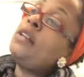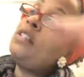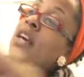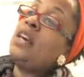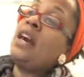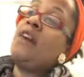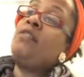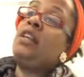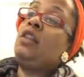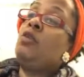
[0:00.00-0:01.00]
to take a
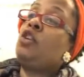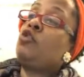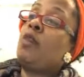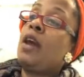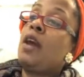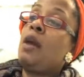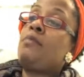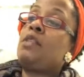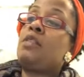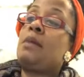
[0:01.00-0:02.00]
heavily loaded tray up
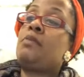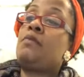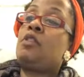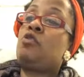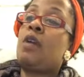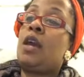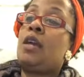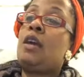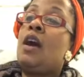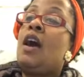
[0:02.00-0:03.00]
the steps of the
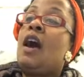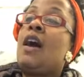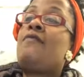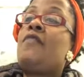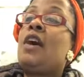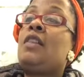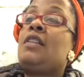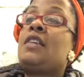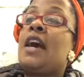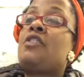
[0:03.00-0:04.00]
train, I fell
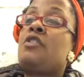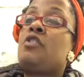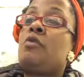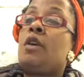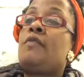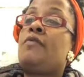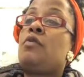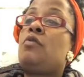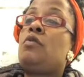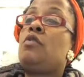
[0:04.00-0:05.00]
and dashed the tray of
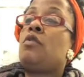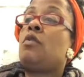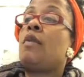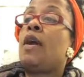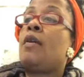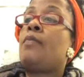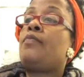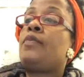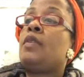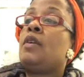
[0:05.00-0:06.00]
food to the ground.
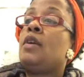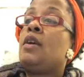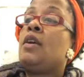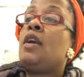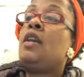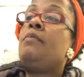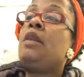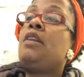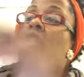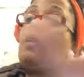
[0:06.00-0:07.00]

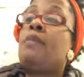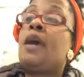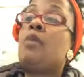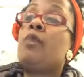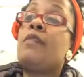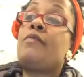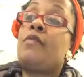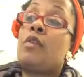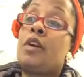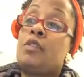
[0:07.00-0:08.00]
Inability to pay rent
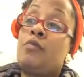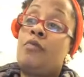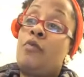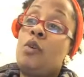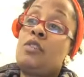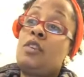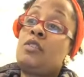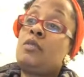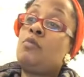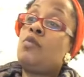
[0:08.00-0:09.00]
for us forced us
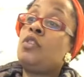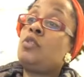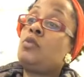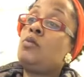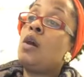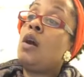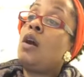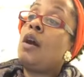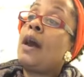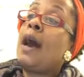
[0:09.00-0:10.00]
to move into
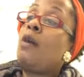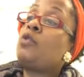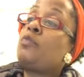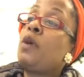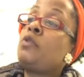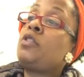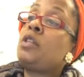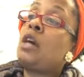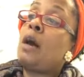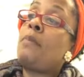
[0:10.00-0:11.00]
a house perched
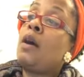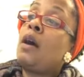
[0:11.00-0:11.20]
atop